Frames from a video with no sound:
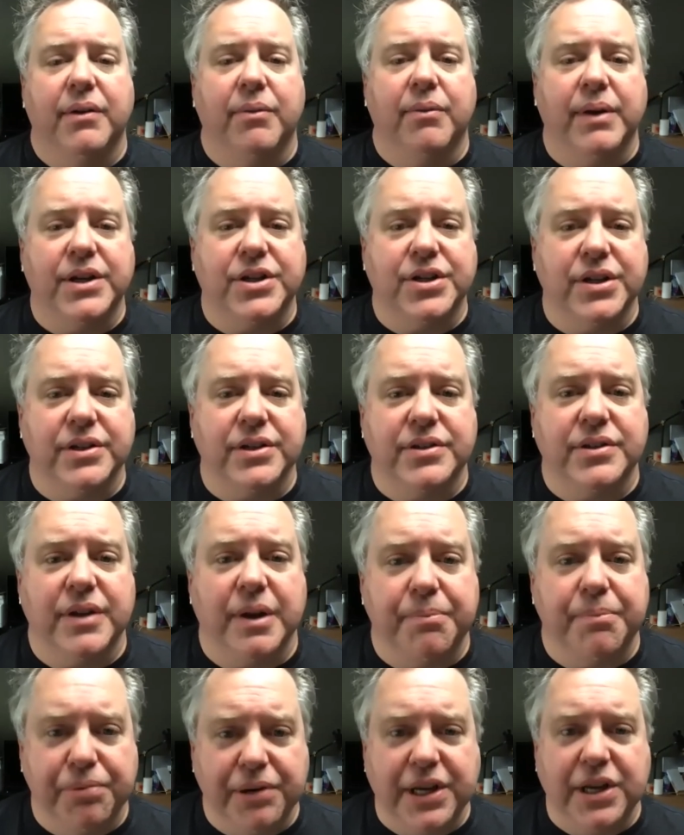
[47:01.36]
which is
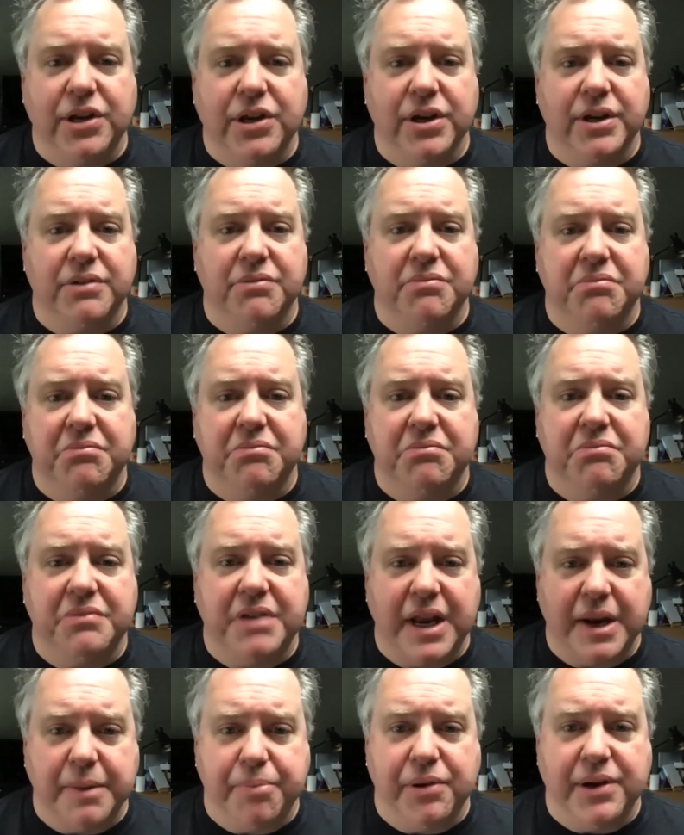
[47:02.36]
a pretty good
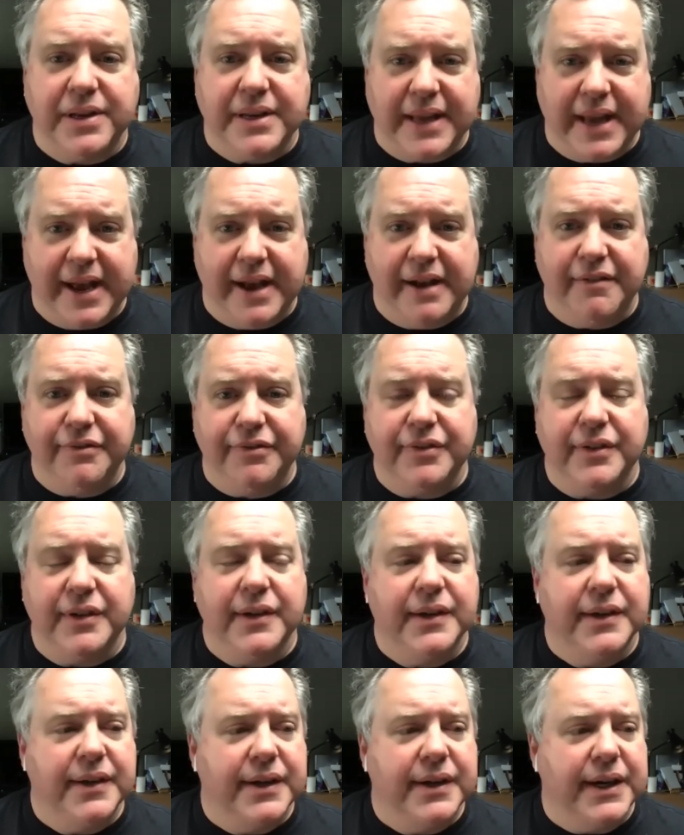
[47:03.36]
data point to have.
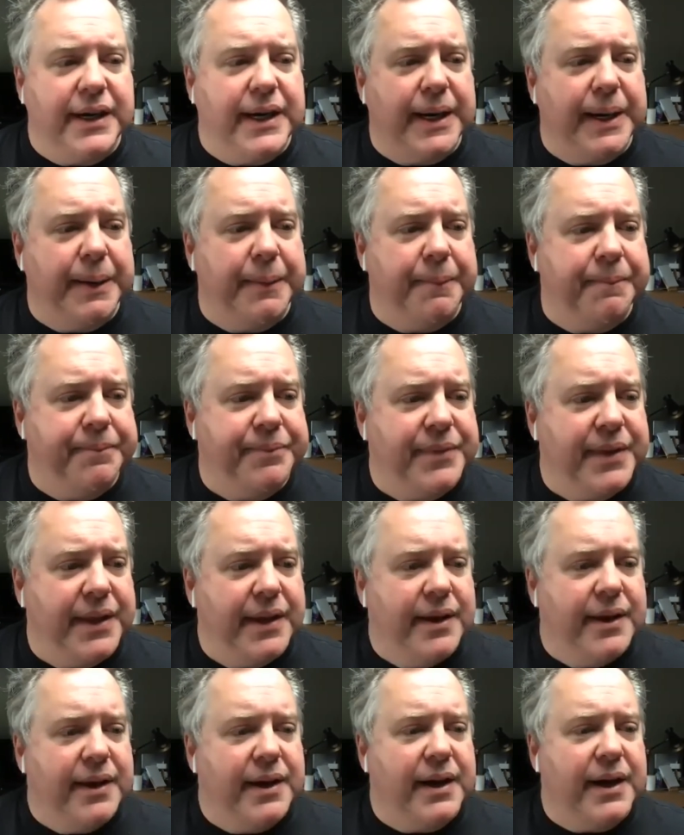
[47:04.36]
Um,
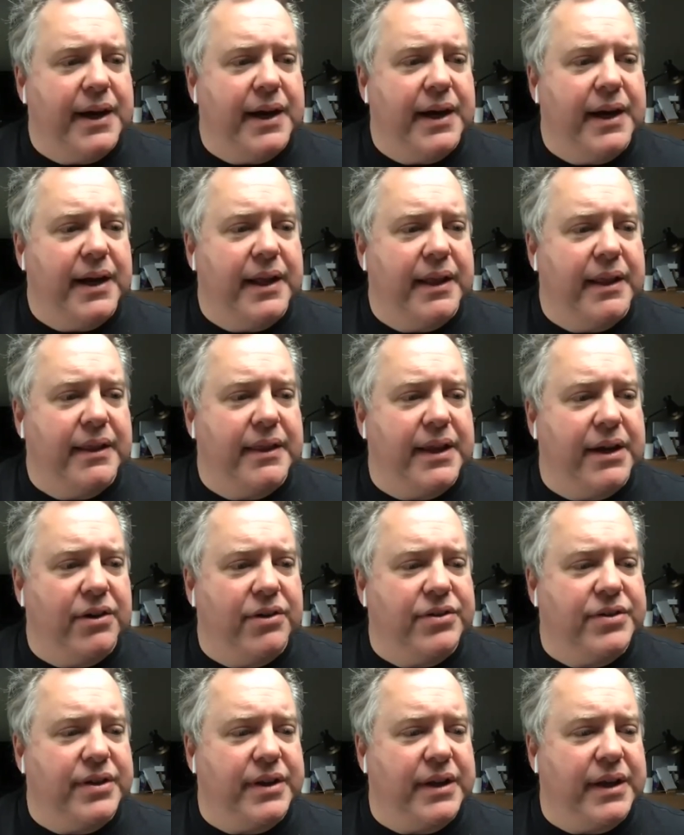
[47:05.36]
Uh,
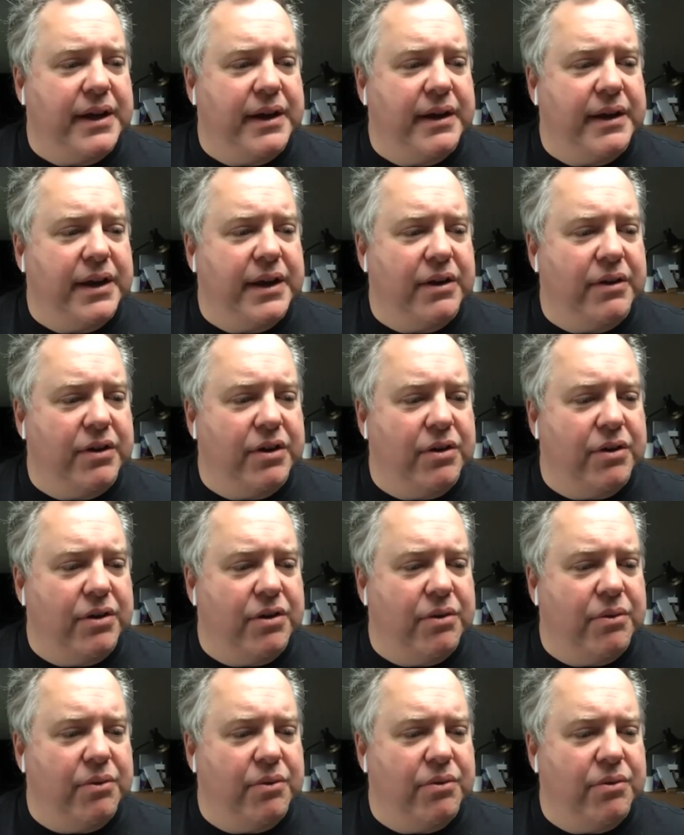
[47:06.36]
there's uh, you, you
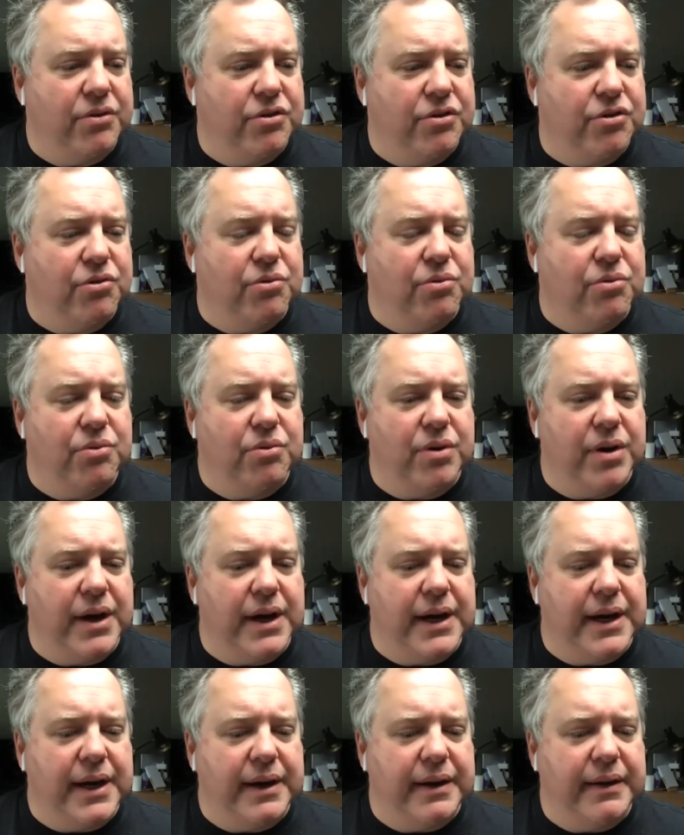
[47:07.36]
you do
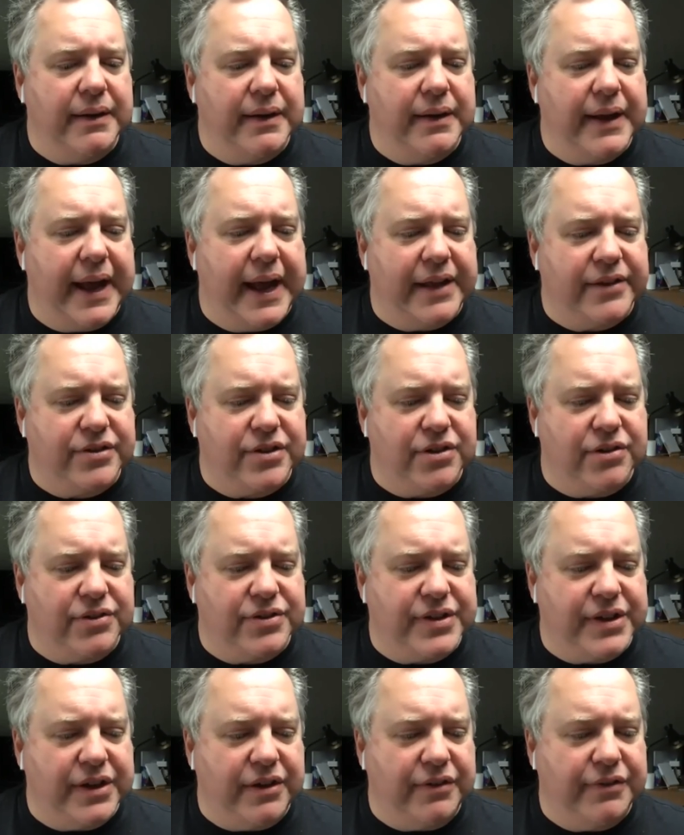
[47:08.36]
uh, ask
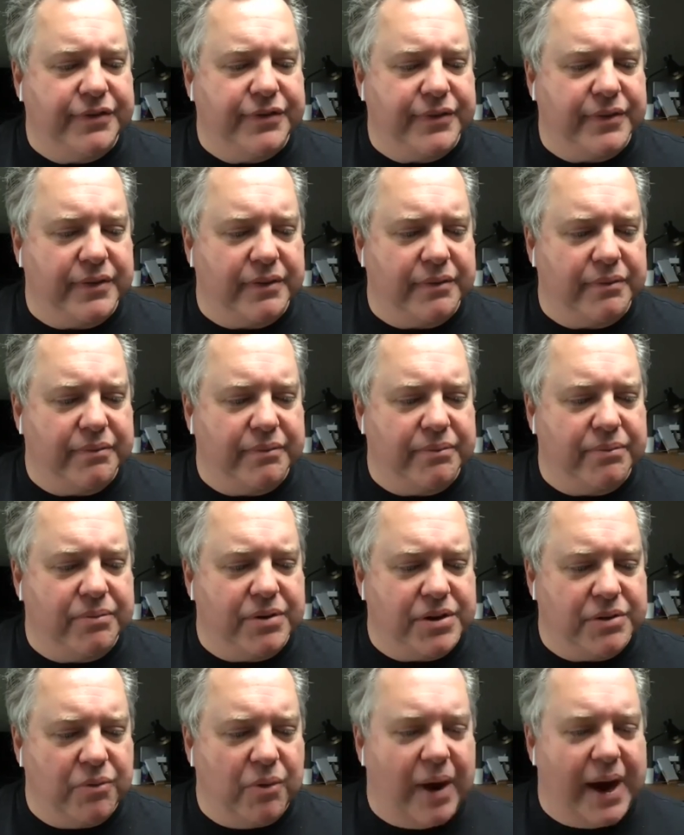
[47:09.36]
yourself, oh,
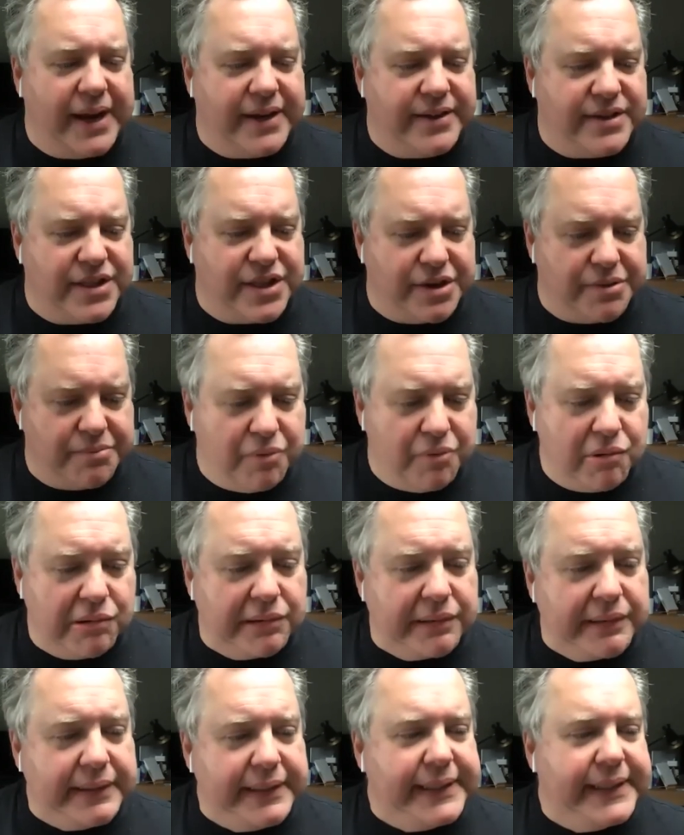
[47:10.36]
what, why isn't there
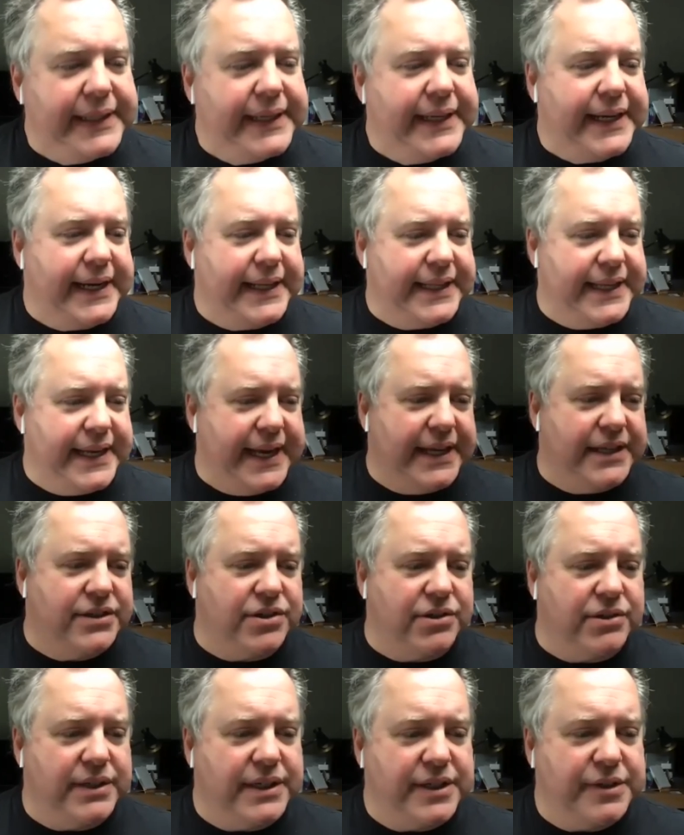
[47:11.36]
more? And the
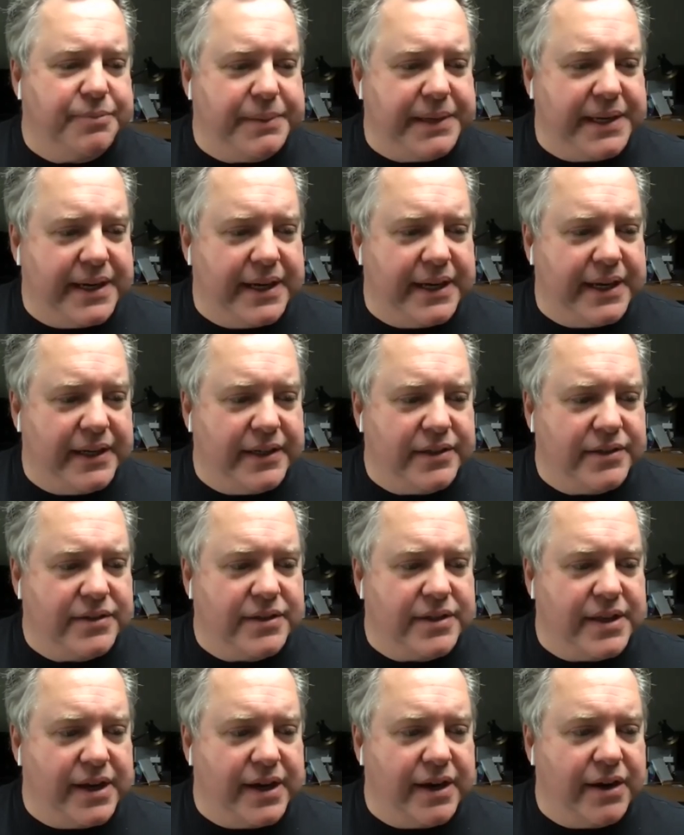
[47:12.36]
answer is because
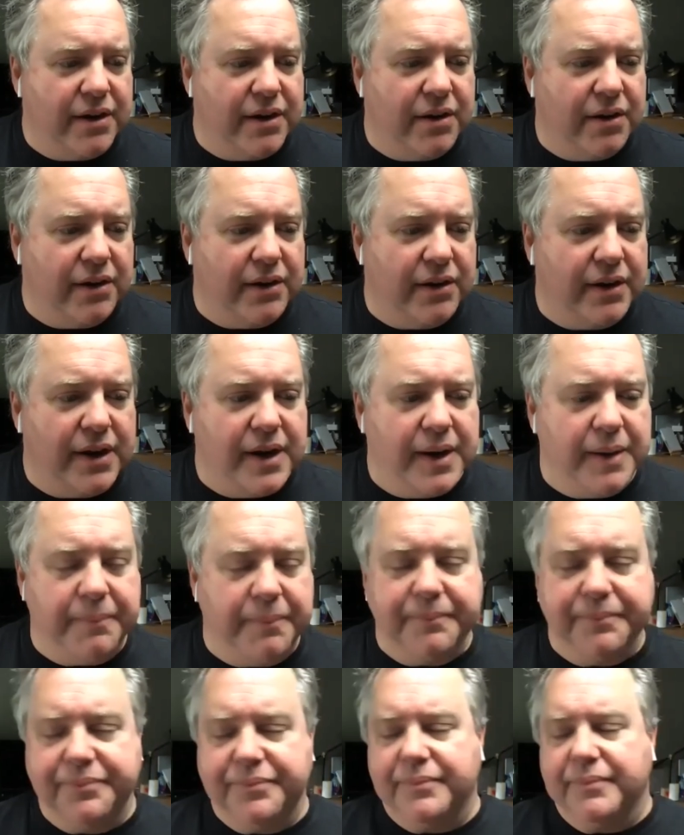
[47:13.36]
they are
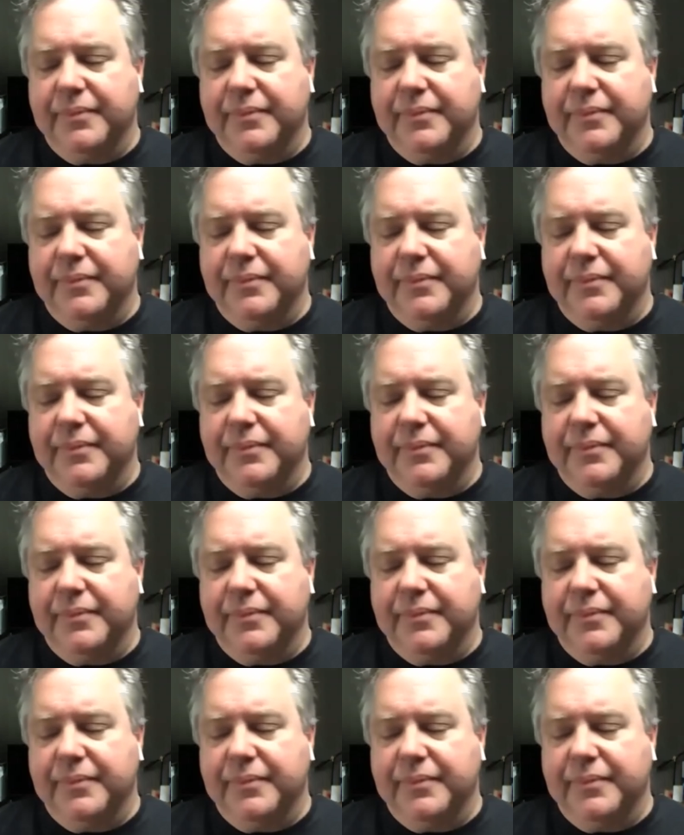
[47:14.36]
um,